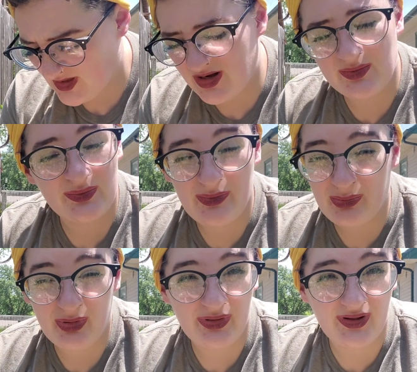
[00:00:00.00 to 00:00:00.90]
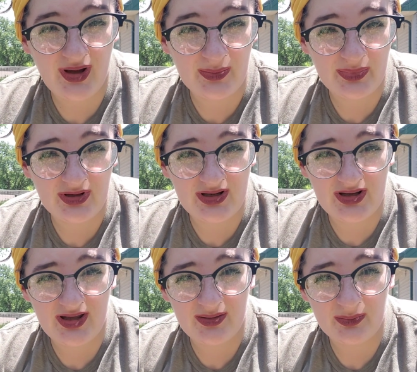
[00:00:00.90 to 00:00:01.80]
I don't remember the company
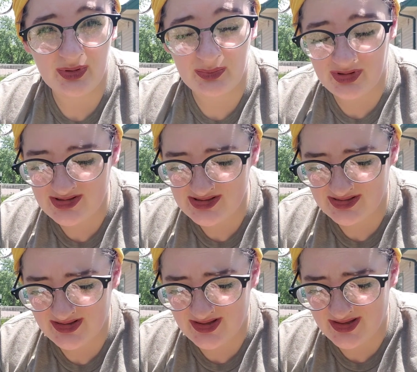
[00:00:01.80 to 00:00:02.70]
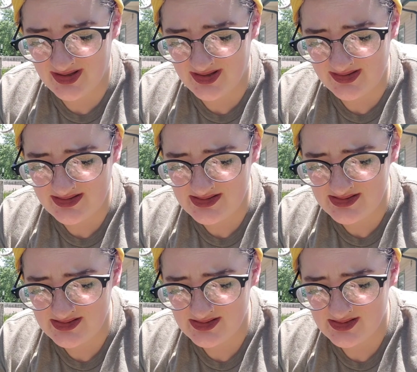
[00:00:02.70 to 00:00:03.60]
name, but basically
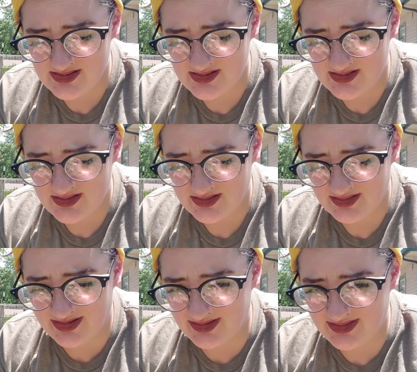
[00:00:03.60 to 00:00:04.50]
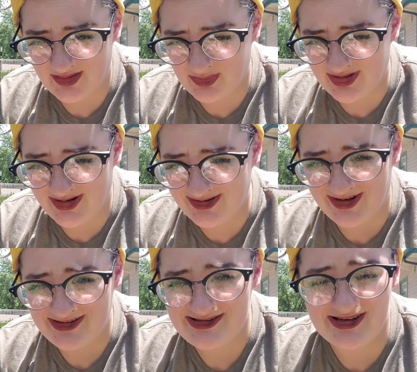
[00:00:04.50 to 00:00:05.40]
it's like they were
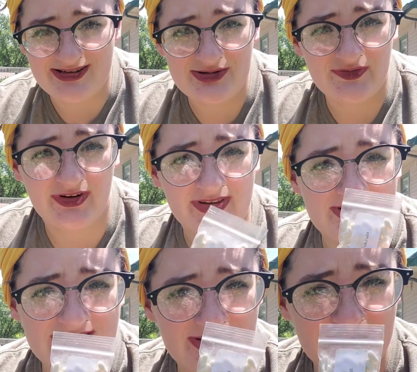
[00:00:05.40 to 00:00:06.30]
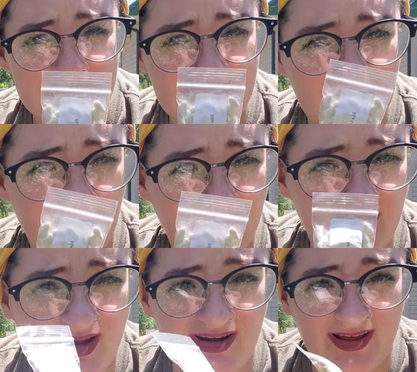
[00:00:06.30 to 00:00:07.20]
99 cents for this little seed
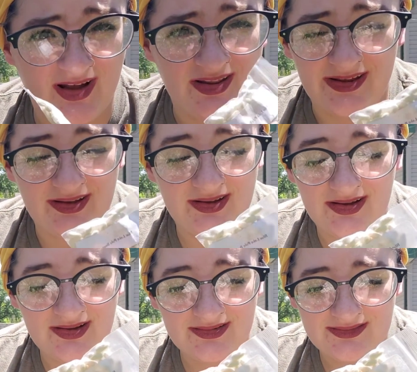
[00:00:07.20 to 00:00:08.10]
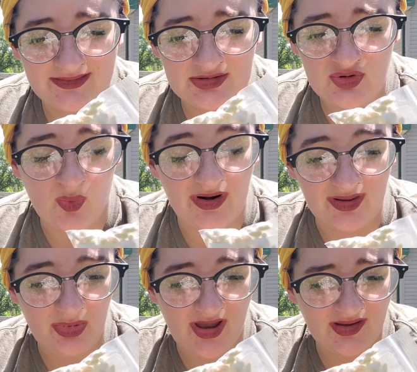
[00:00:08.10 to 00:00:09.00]
packet, and I got like
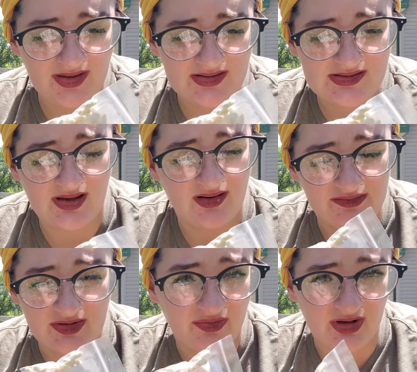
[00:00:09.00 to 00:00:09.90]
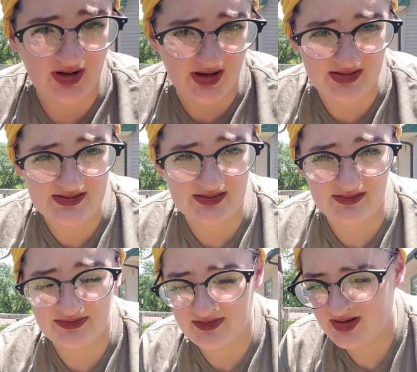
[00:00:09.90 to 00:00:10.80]
20 packets of different kinds of